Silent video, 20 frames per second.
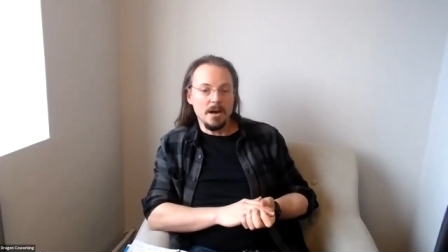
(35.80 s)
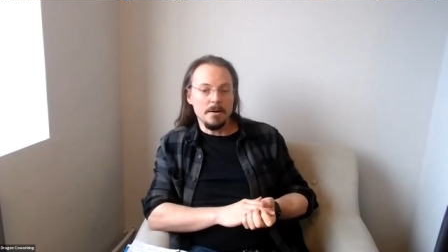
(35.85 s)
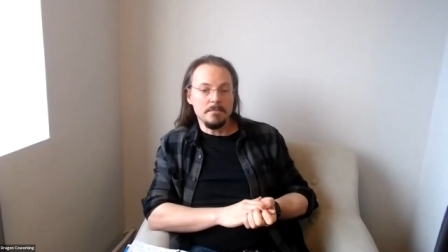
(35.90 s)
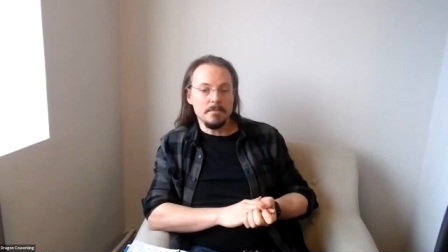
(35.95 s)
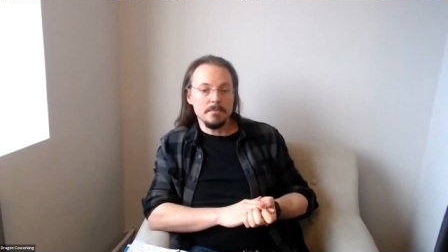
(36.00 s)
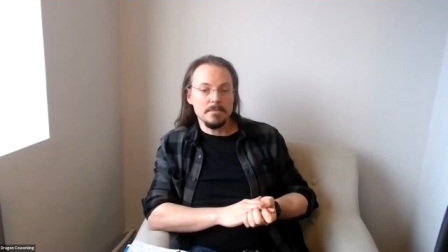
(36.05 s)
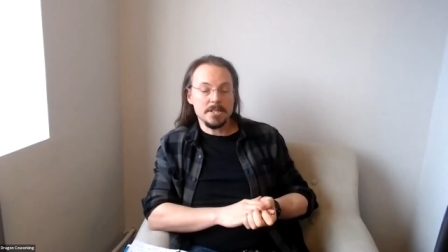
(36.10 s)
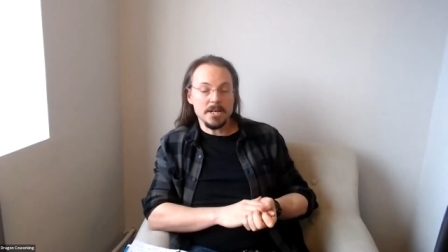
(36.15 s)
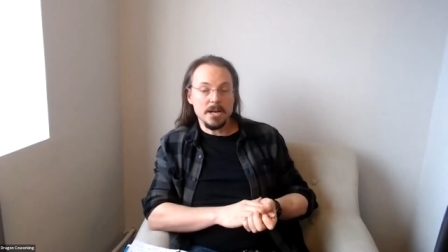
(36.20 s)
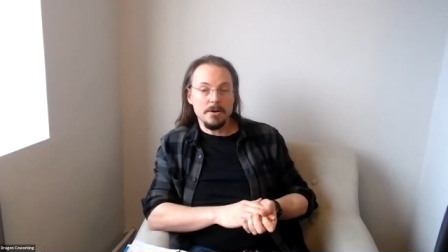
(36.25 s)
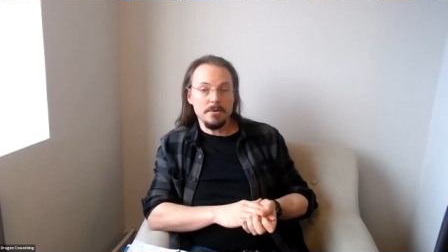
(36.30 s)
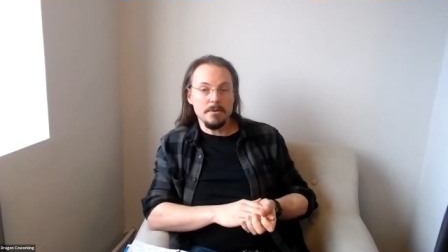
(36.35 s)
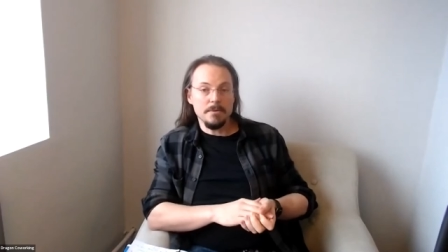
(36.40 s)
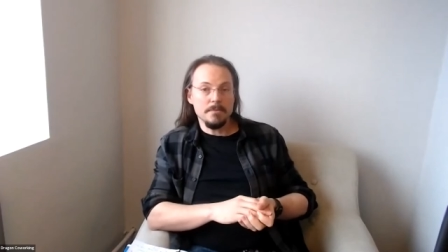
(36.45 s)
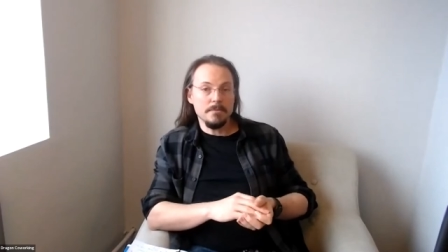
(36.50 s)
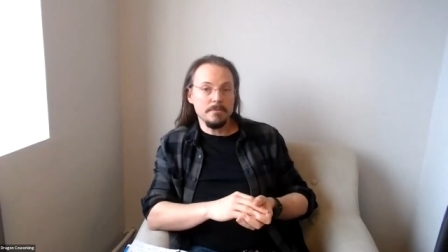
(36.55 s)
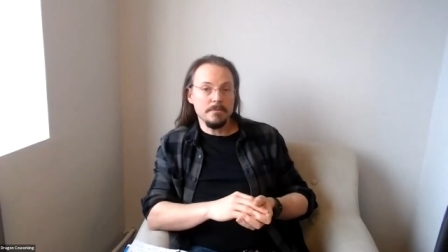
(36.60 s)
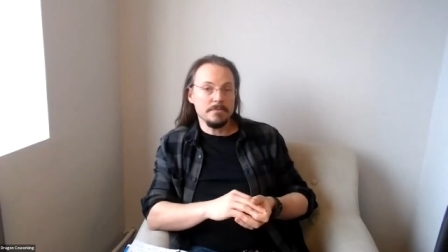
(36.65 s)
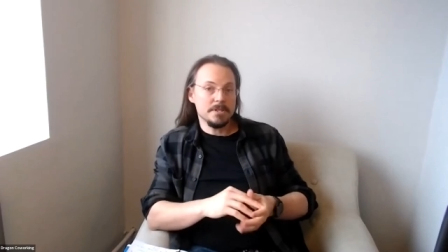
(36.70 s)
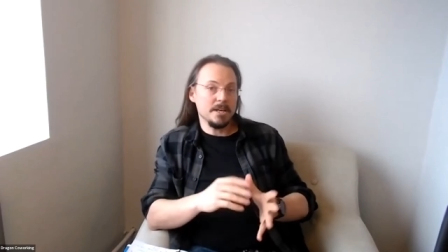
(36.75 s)
So
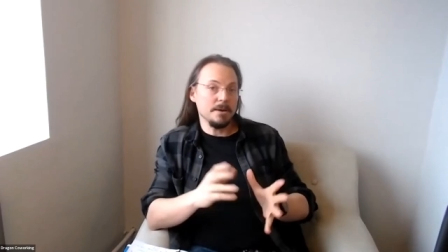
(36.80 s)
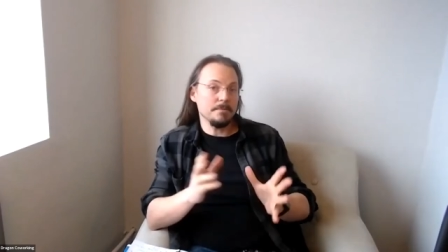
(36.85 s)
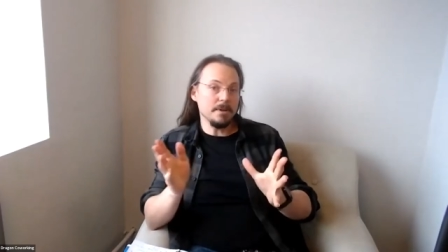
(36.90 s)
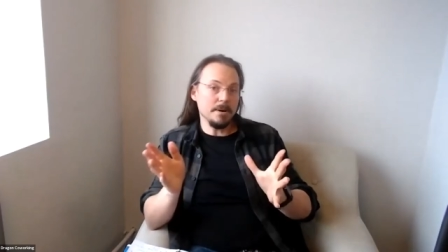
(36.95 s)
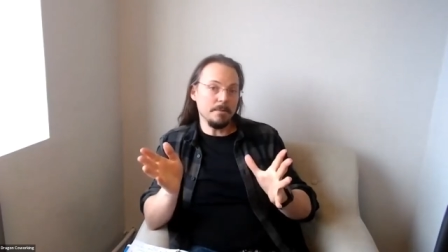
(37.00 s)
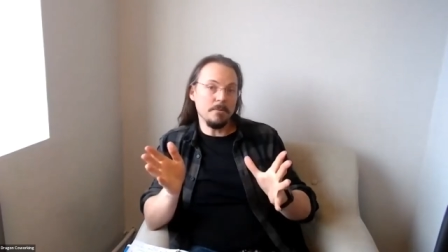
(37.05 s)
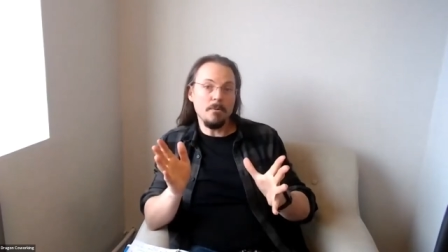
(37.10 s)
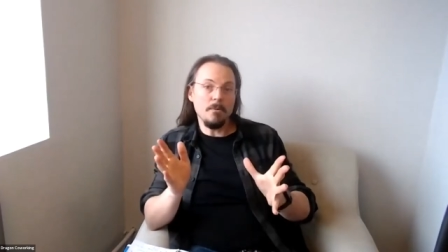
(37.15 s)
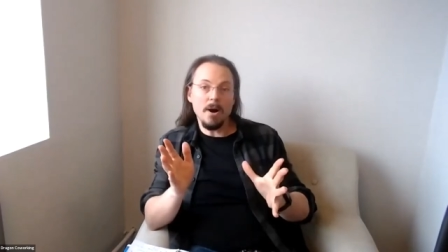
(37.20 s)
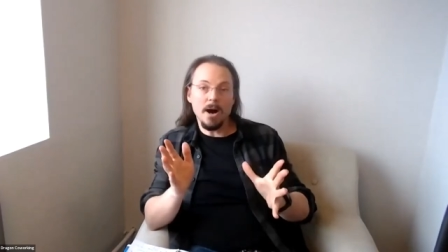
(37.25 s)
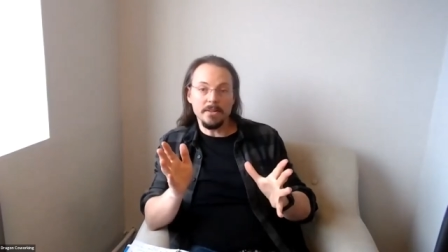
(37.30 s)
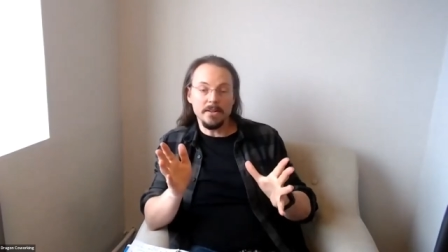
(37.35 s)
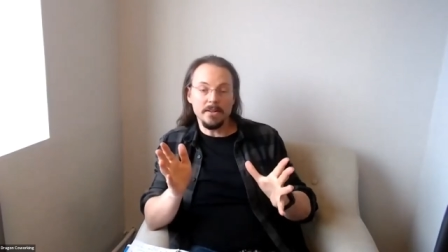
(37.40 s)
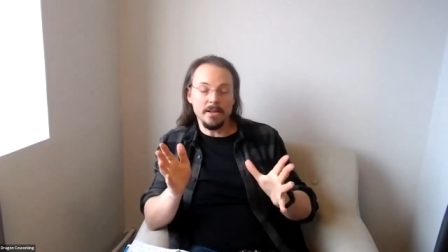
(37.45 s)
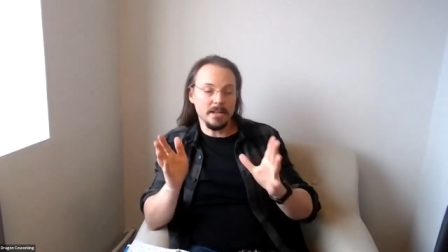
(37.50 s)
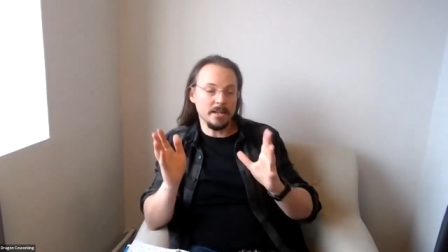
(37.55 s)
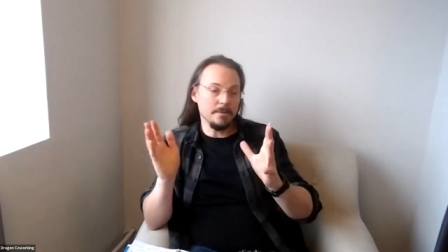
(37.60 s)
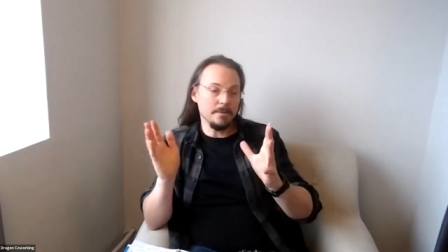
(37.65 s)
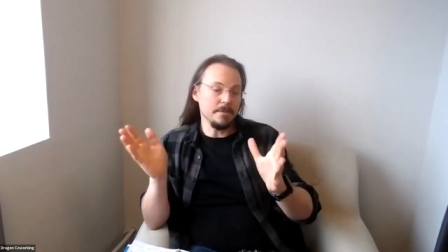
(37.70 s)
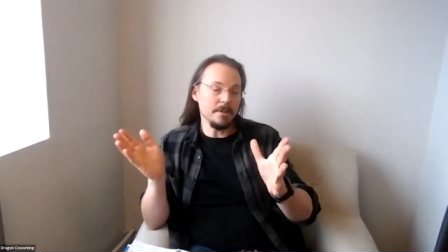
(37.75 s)
tip number one,
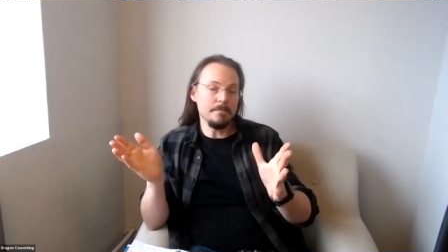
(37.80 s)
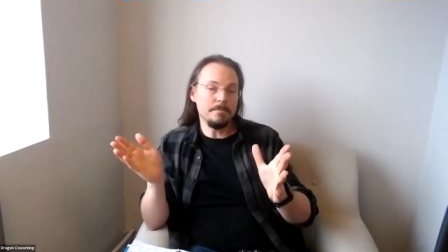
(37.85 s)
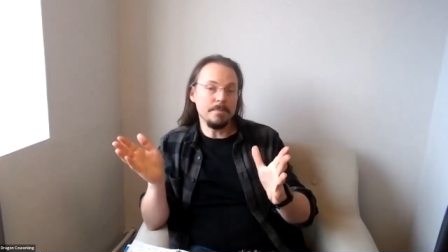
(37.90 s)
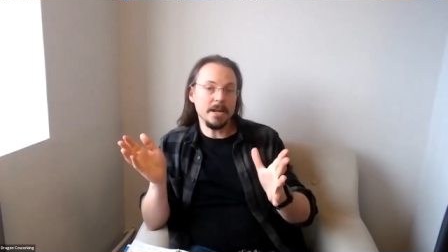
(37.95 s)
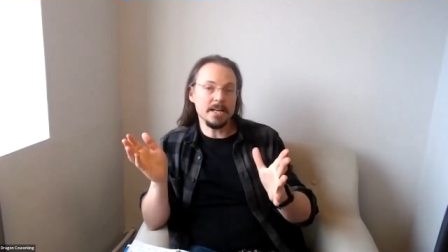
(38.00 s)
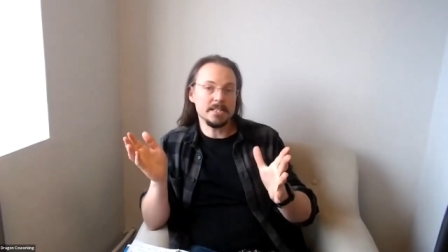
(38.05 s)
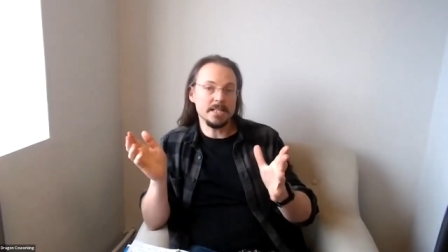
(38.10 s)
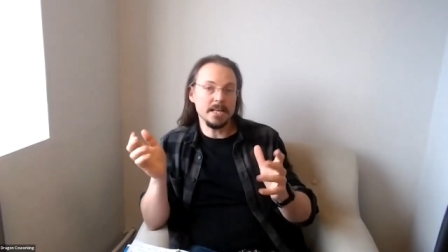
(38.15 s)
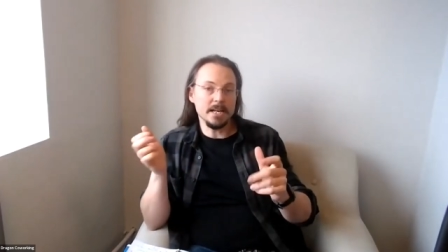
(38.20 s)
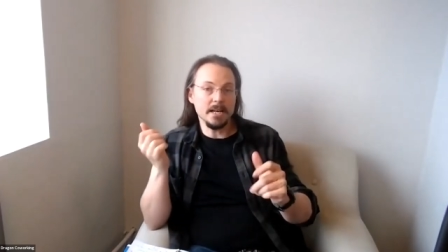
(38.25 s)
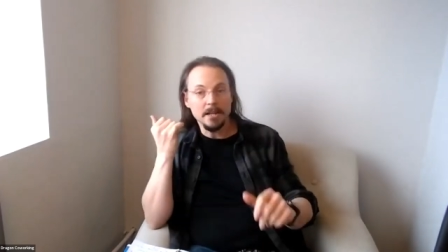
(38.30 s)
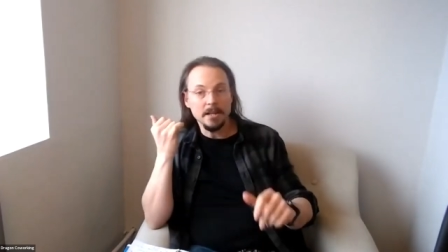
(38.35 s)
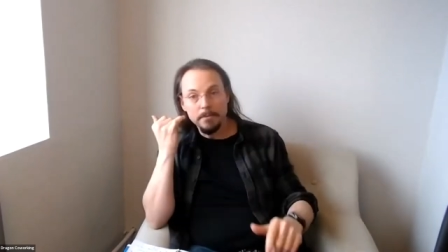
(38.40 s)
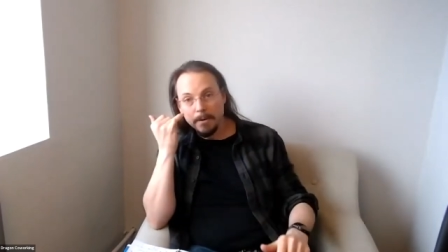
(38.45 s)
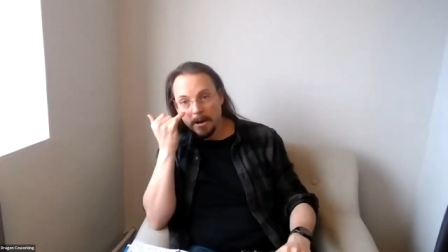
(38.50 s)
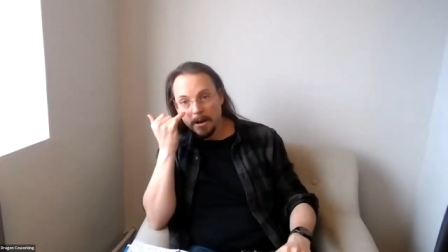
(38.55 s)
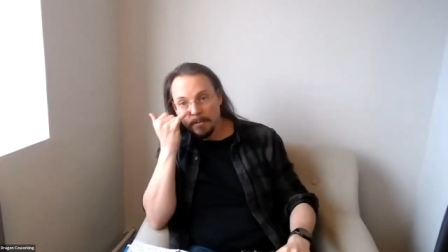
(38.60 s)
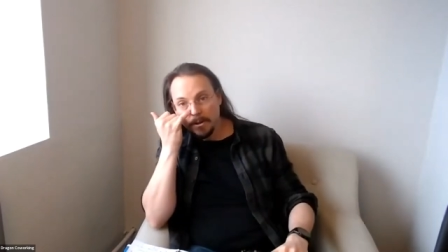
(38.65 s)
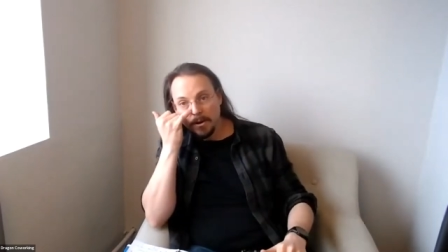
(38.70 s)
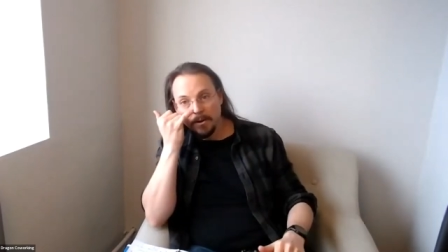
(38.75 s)
and the biggest thing at the
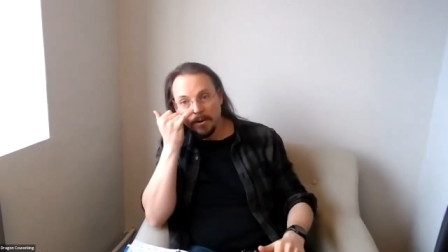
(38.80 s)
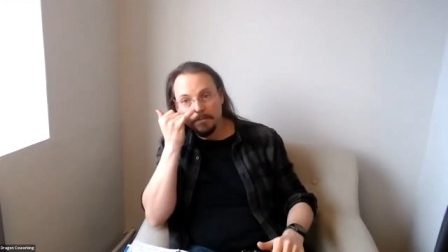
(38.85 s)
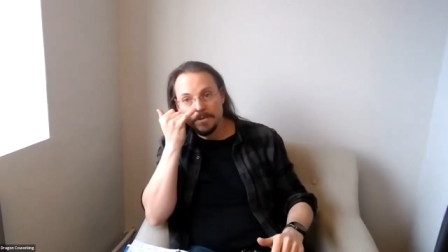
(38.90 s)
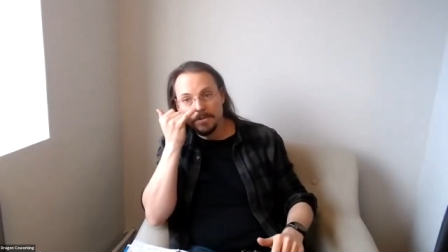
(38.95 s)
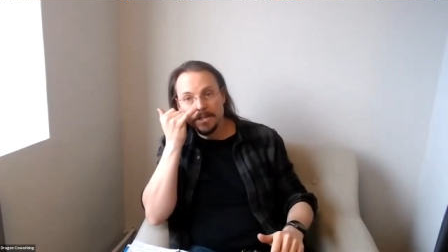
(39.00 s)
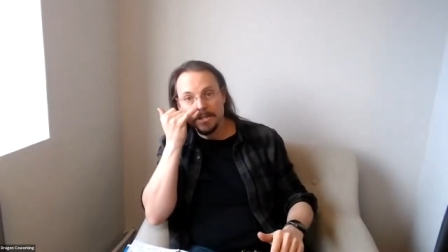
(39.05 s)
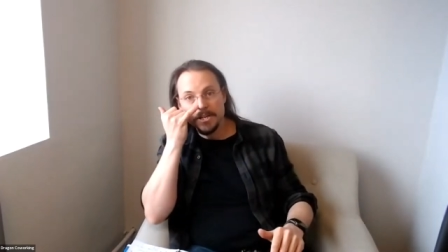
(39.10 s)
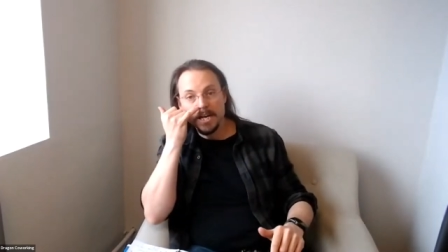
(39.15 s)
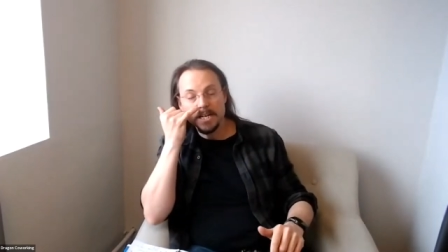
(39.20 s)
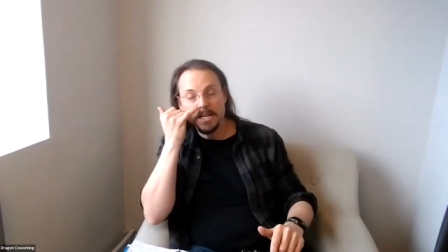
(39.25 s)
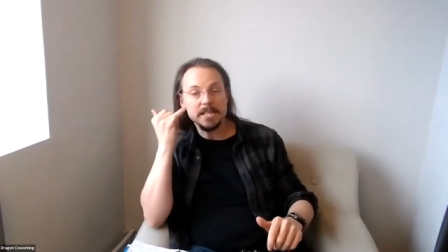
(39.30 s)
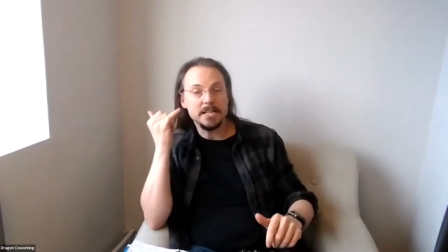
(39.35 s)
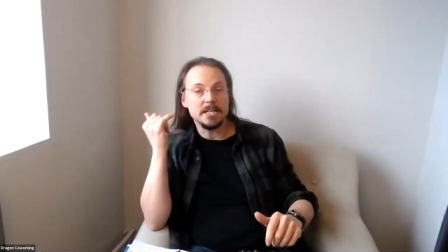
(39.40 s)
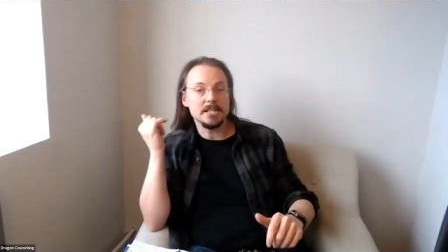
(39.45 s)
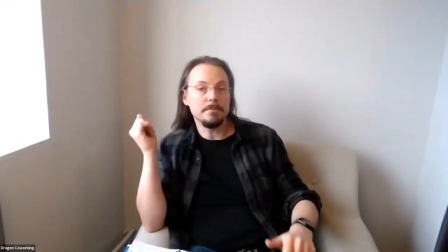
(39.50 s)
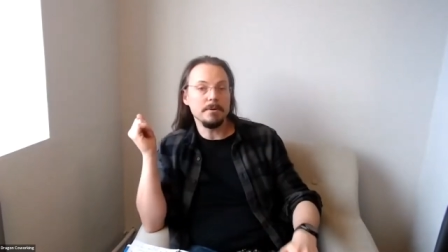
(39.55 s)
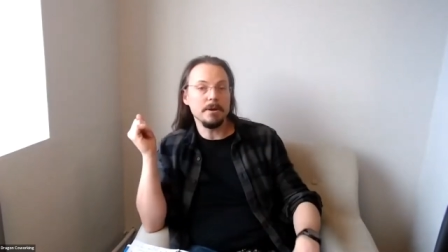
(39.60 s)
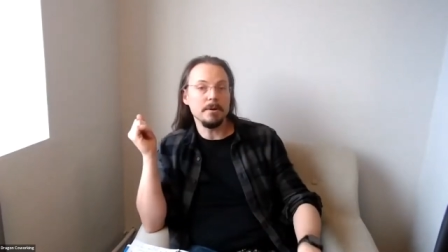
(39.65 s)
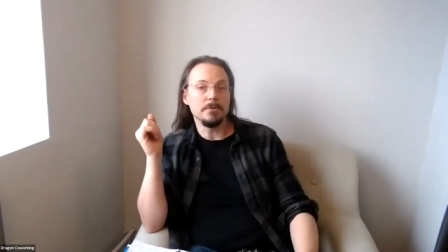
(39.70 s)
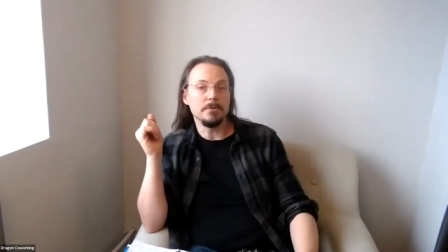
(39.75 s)
moment I'm suggesting
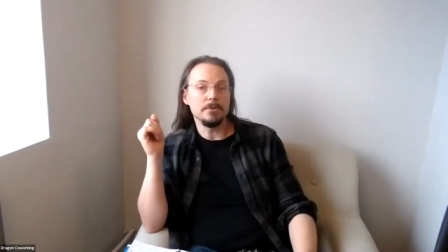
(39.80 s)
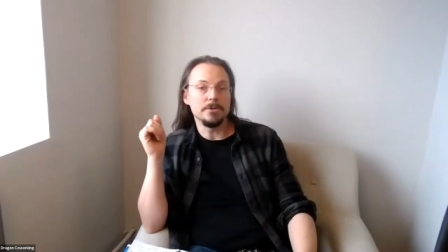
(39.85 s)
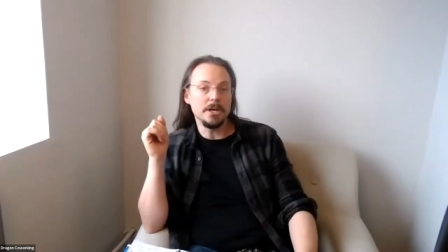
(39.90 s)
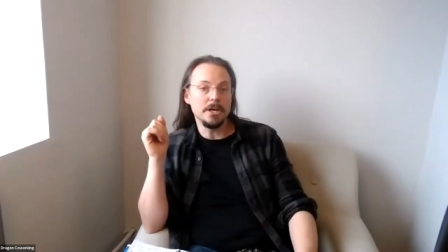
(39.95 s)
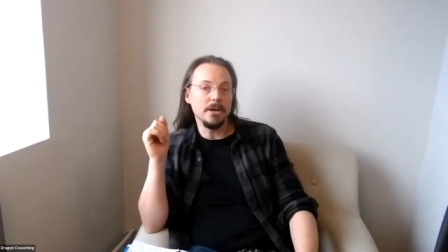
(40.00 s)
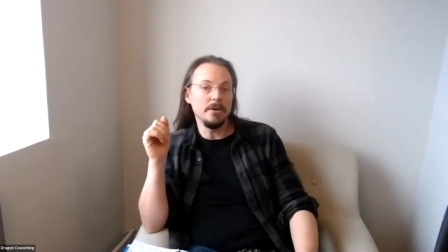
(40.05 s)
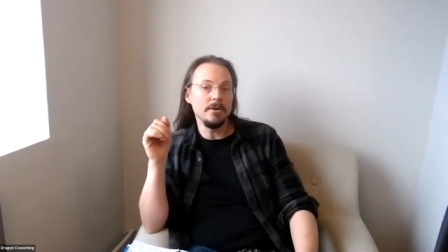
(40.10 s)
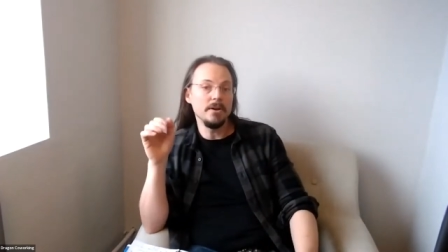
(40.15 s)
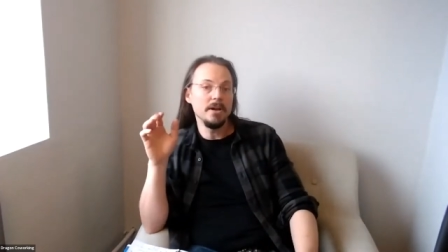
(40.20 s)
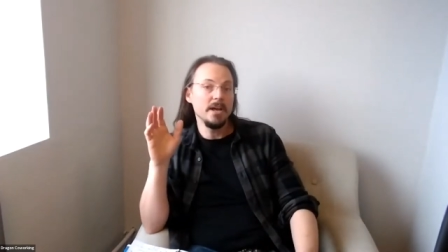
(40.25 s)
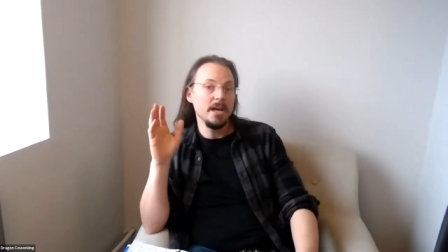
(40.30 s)
to people do,